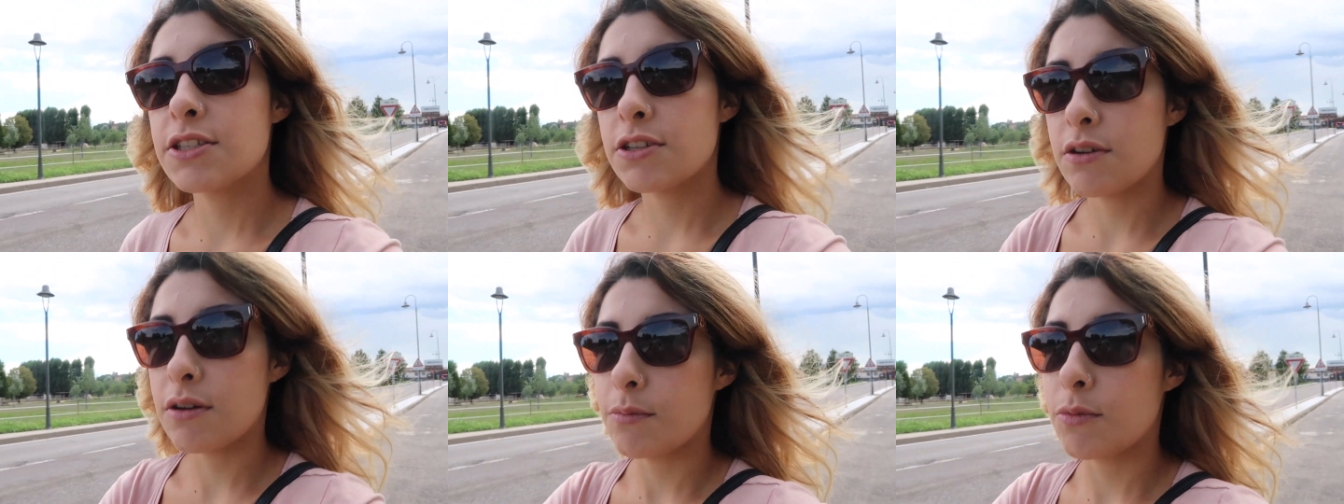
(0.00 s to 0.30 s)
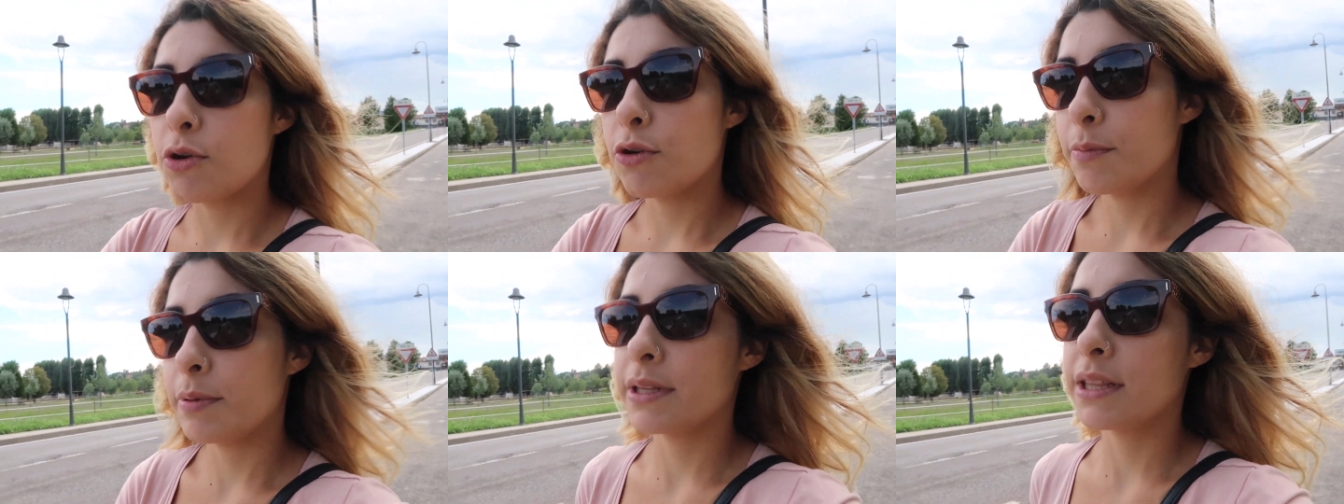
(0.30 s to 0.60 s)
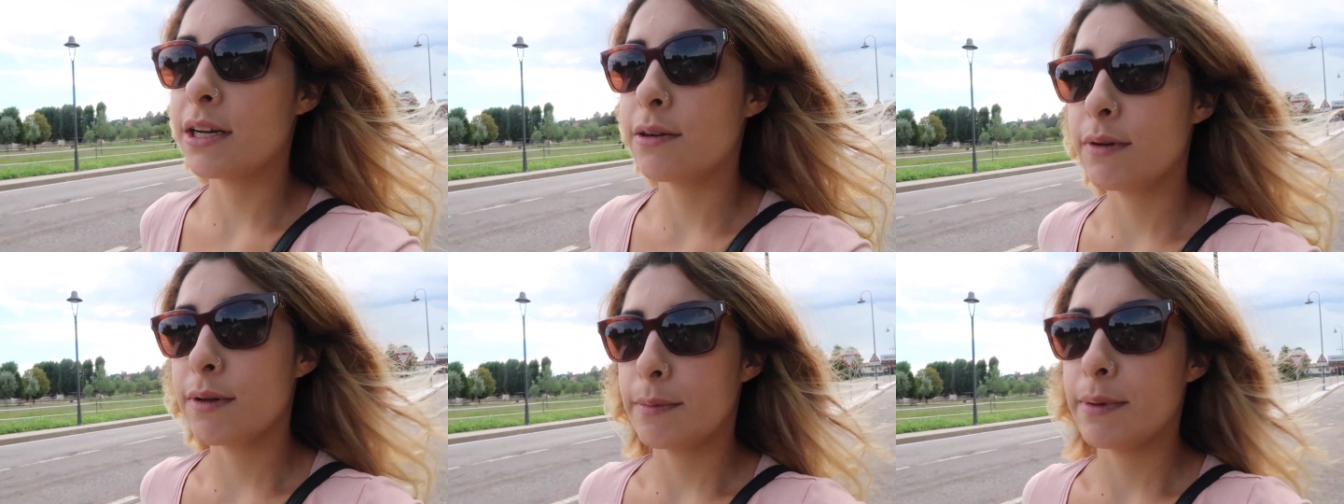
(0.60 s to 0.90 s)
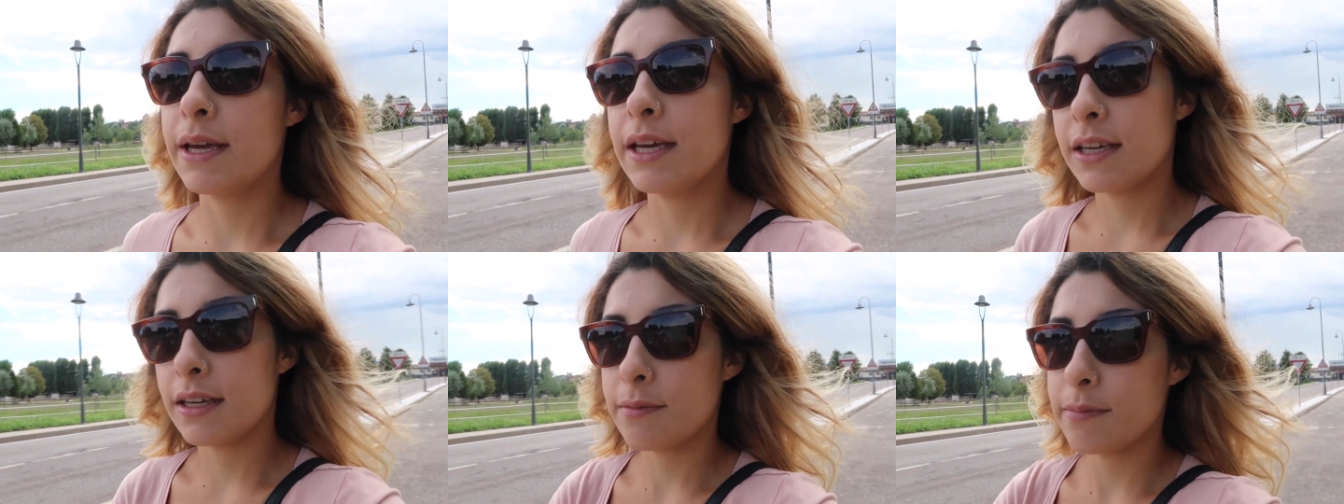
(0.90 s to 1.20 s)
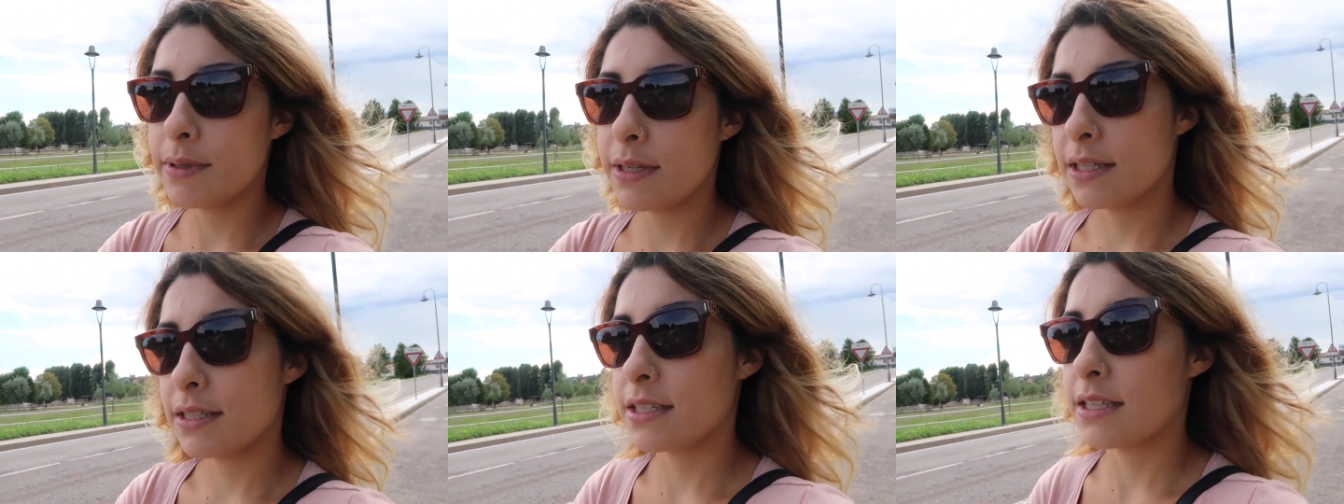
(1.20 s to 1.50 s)
So I'm hoping that we make
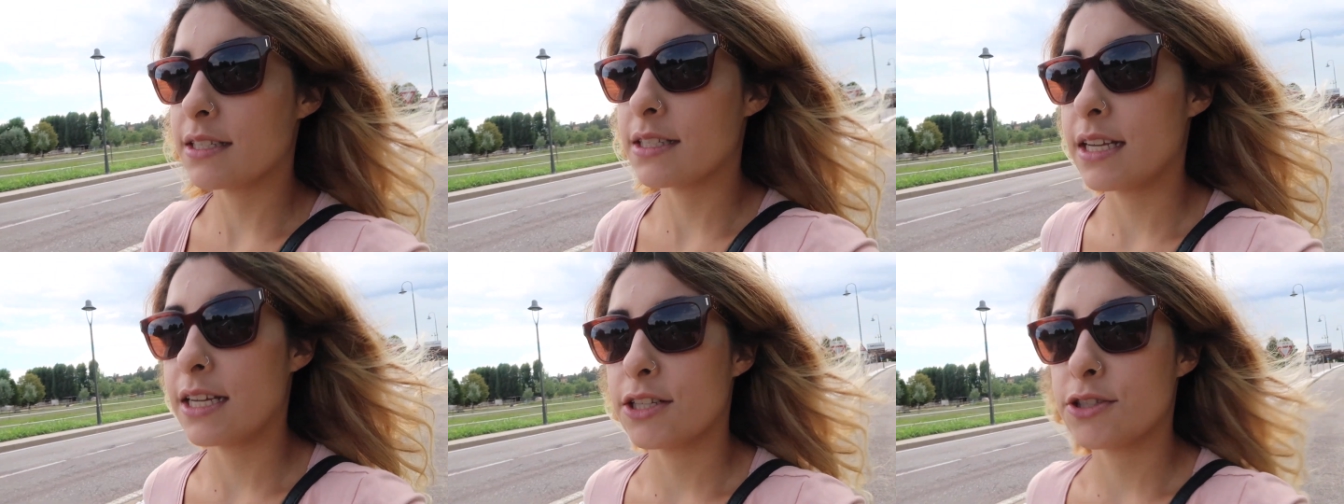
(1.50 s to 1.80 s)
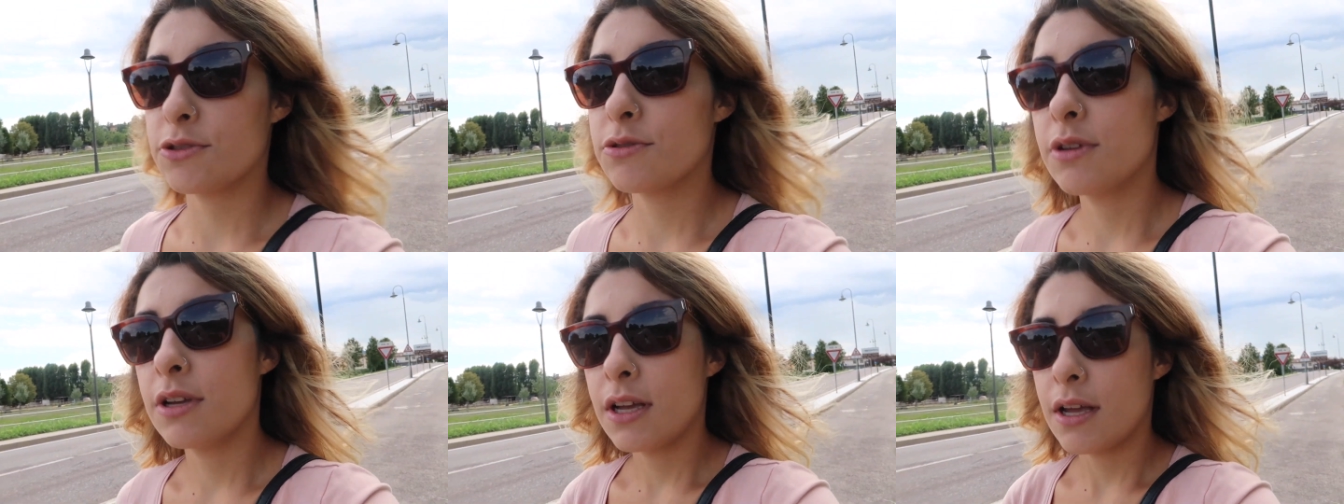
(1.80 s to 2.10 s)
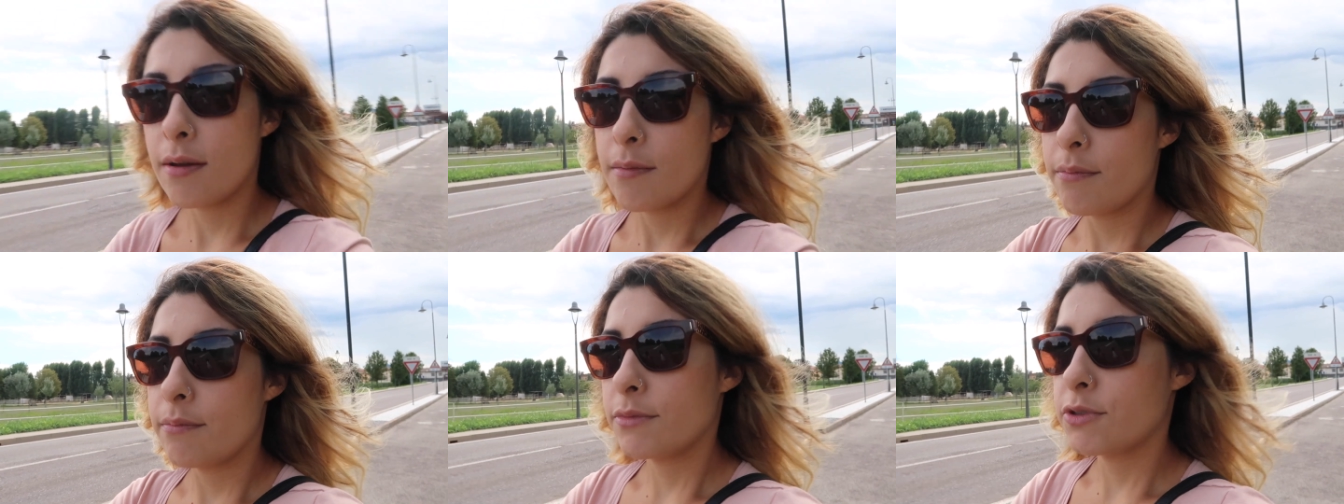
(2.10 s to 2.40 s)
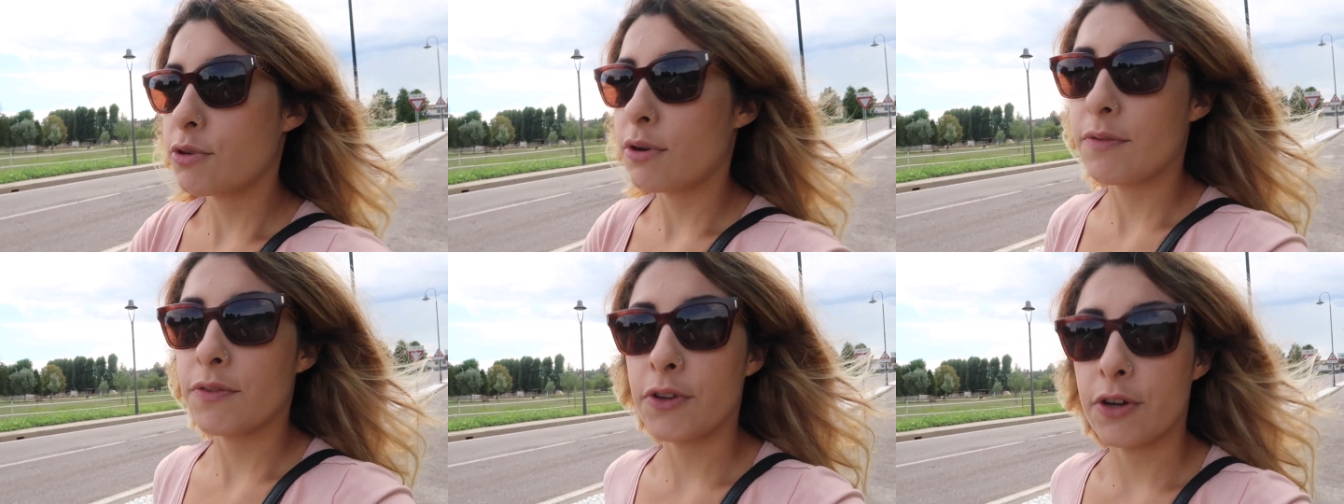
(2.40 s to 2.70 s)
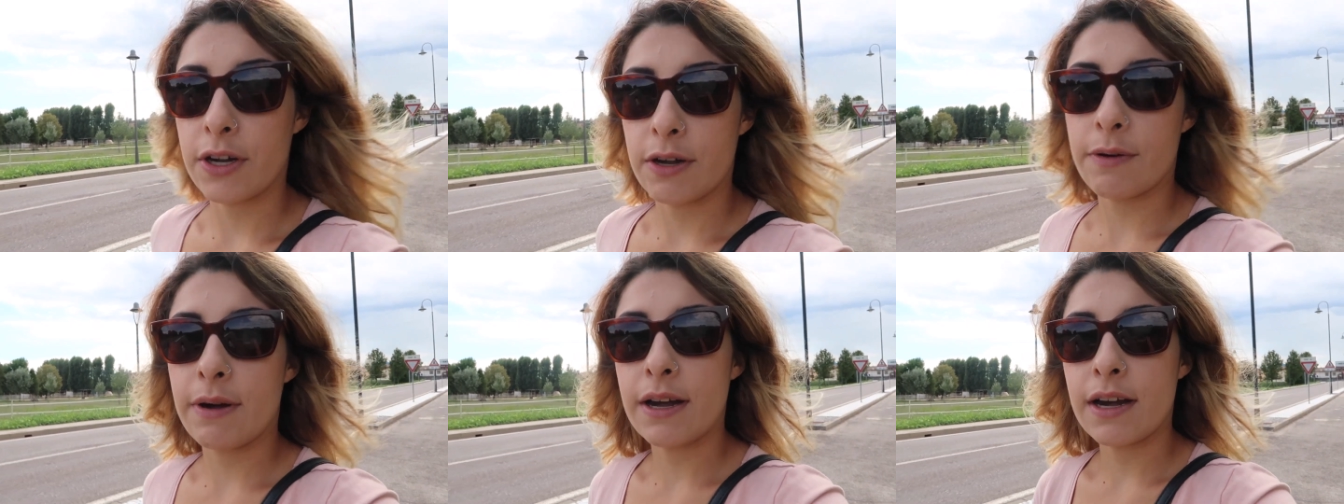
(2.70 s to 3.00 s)
it because it's like
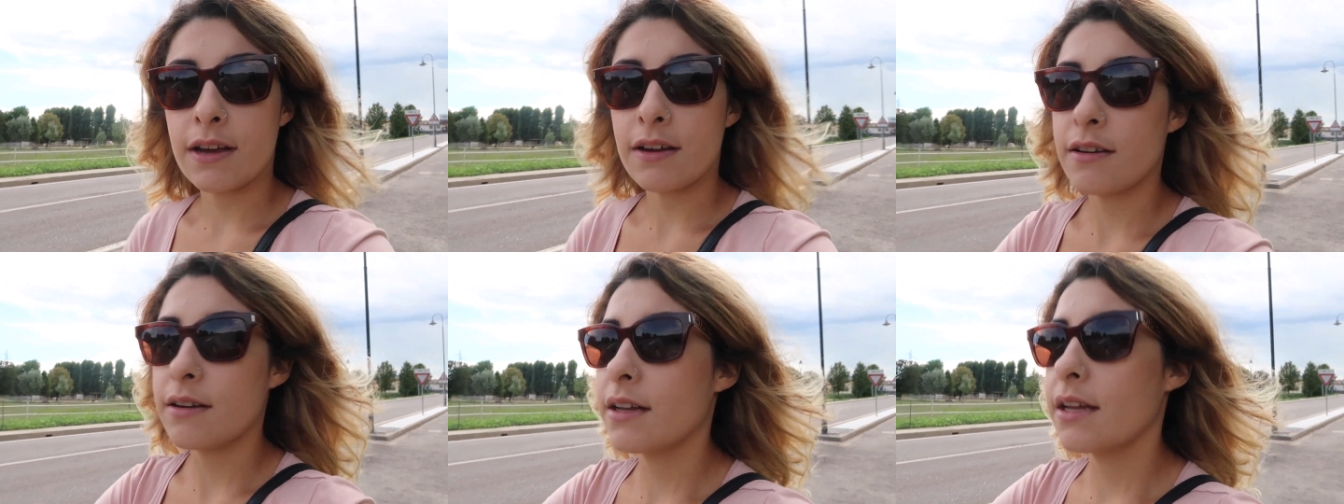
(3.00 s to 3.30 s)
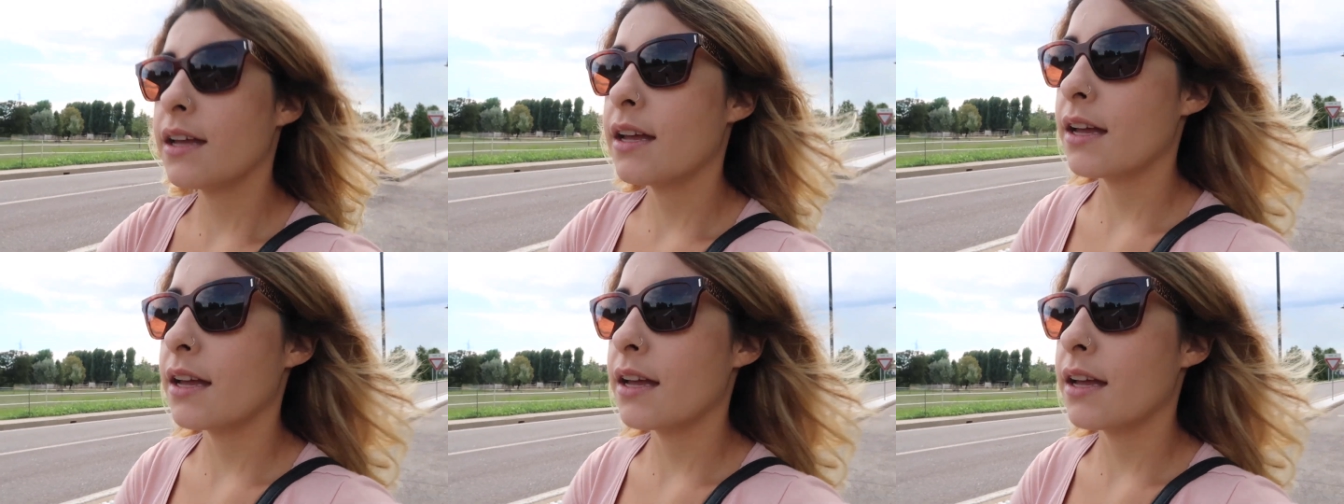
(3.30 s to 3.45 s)
12.30 right now.